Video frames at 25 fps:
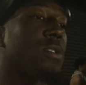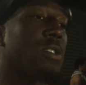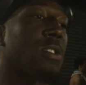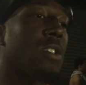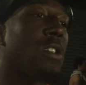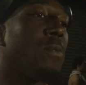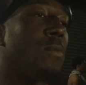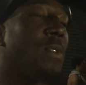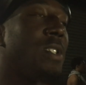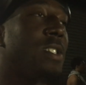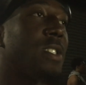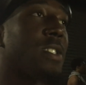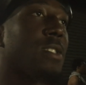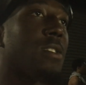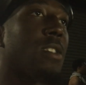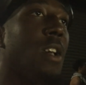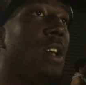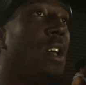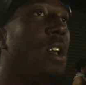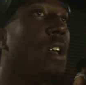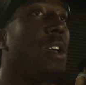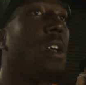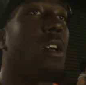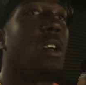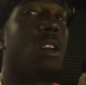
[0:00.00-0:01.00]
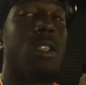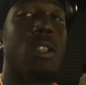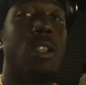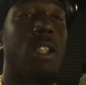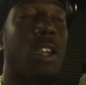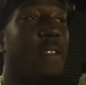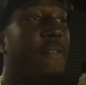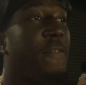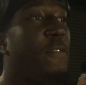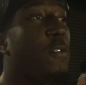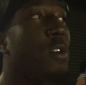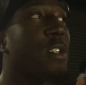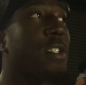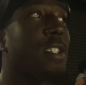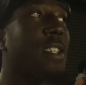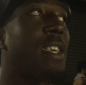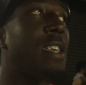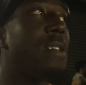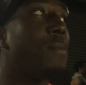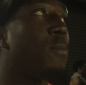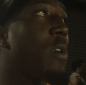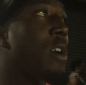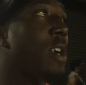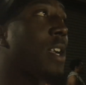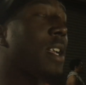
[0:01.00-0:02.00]
So we just looking forward to
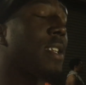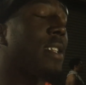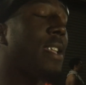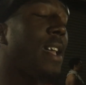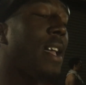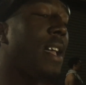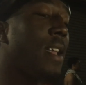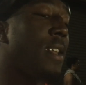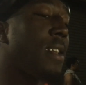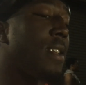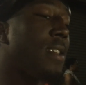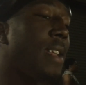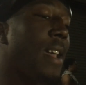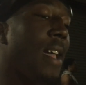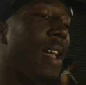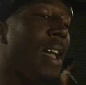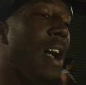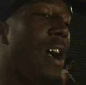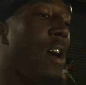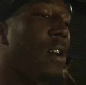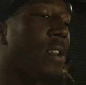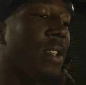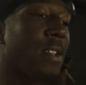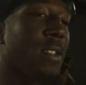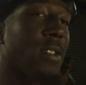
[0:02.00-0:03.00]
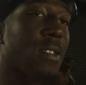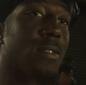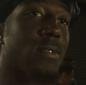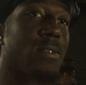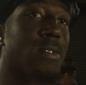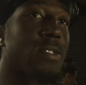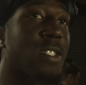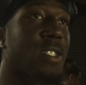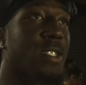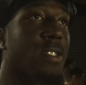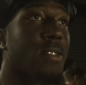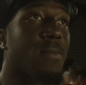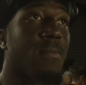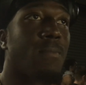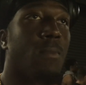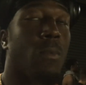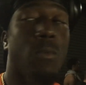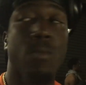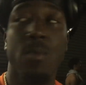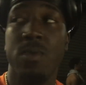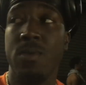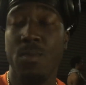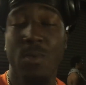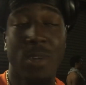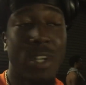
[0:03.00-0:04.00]
keep working day in and day out, and just
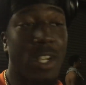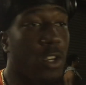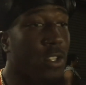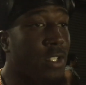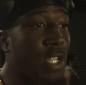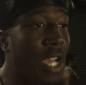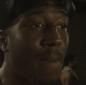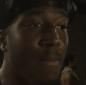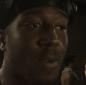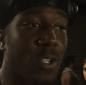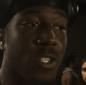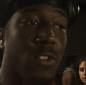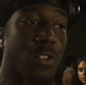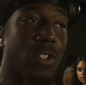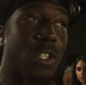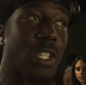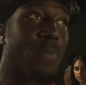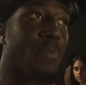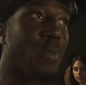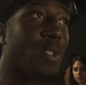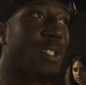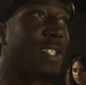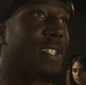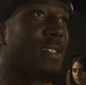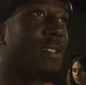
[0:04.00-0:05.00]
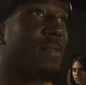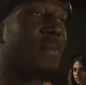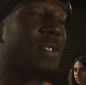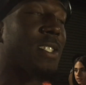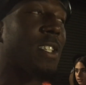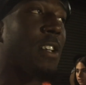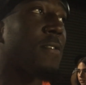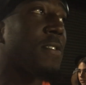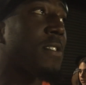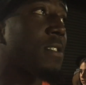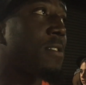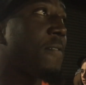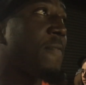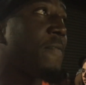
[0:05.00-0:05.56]
when those opportunities present themselves in